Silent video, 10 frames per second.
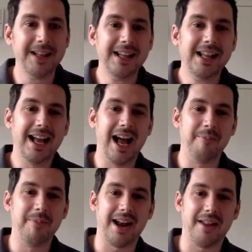Yeah.
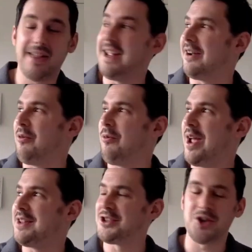And I think
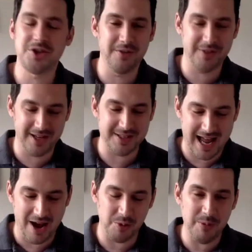we're discussing things
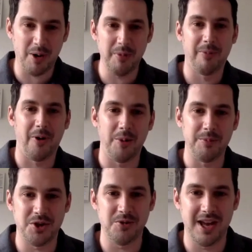now that we probably brought up
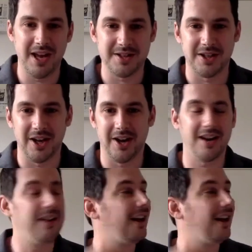2 years ago.